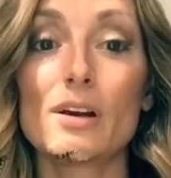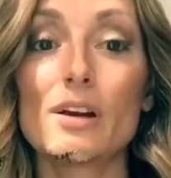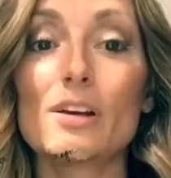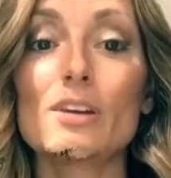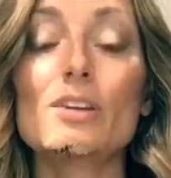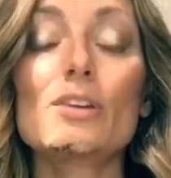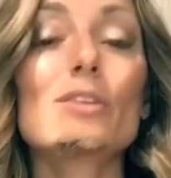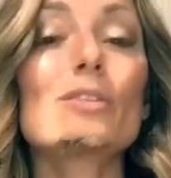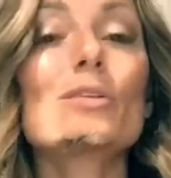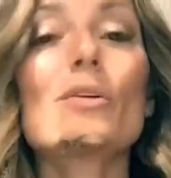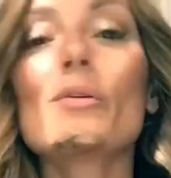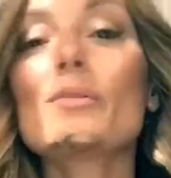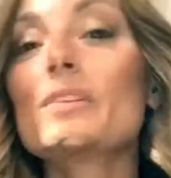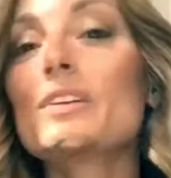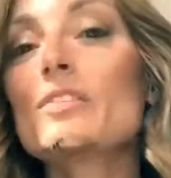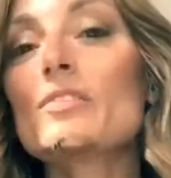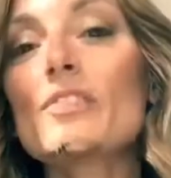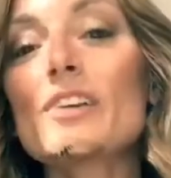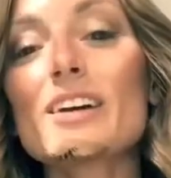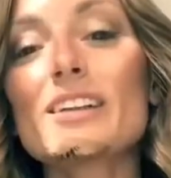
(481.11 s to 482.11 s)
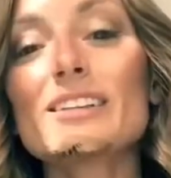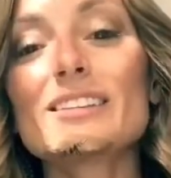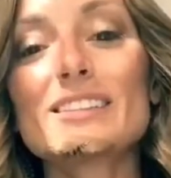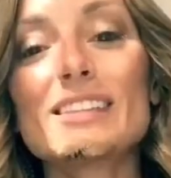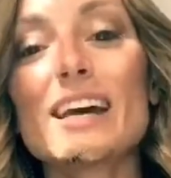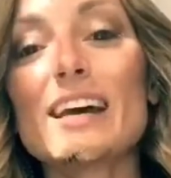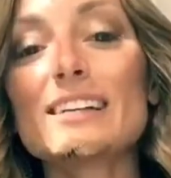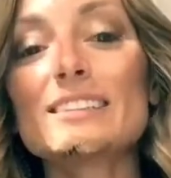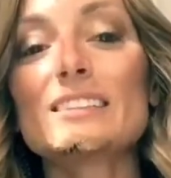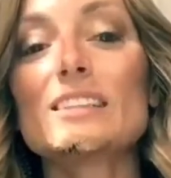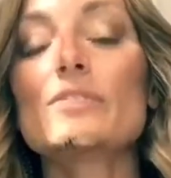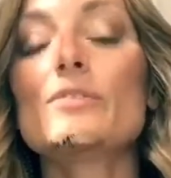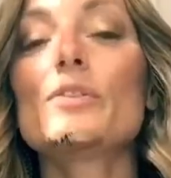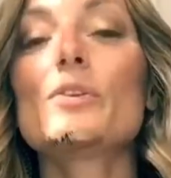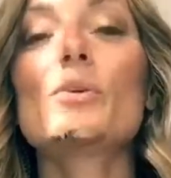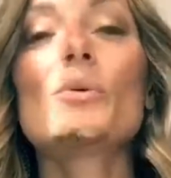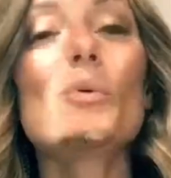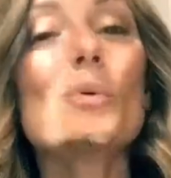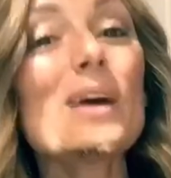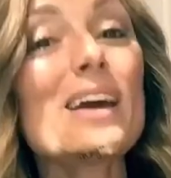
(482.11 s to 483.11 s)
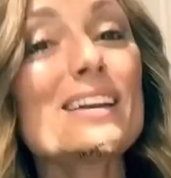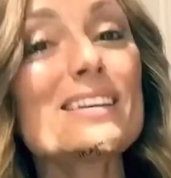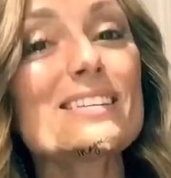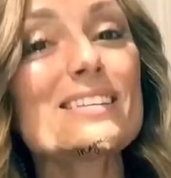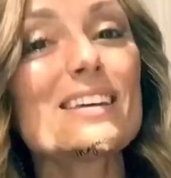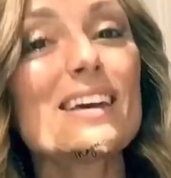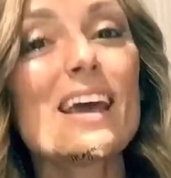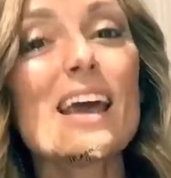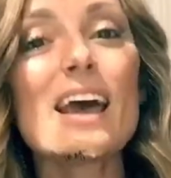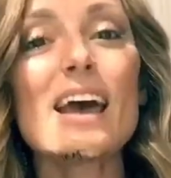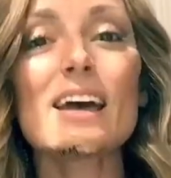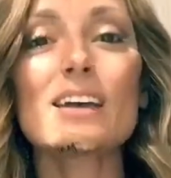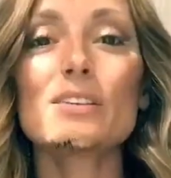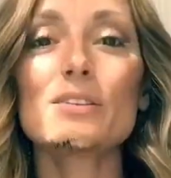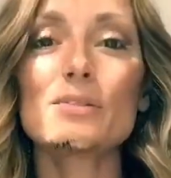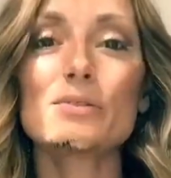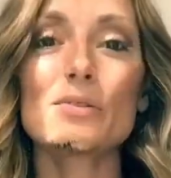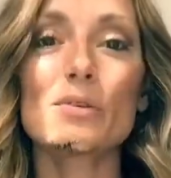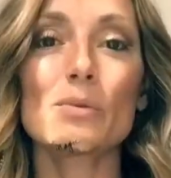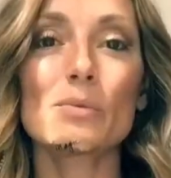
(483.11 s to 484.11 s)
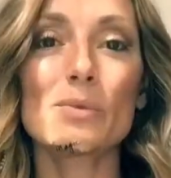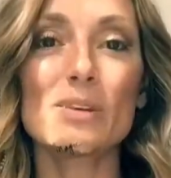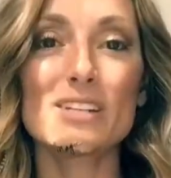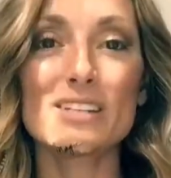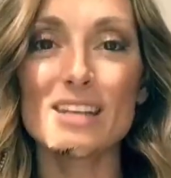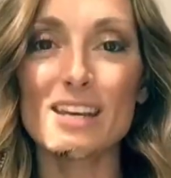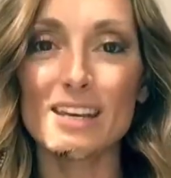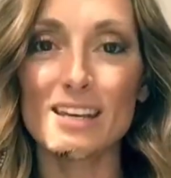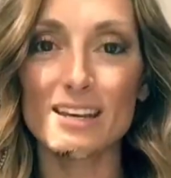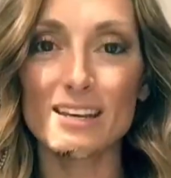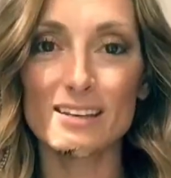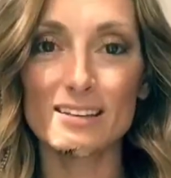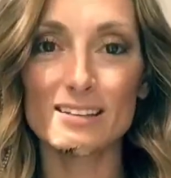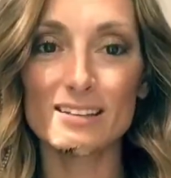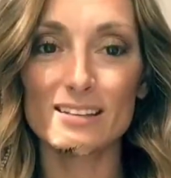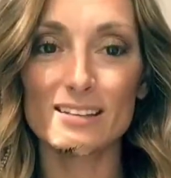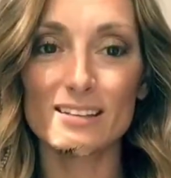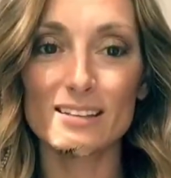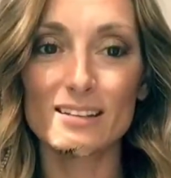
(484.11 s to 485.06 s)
You can only fail a test if you quit and you don't retake it.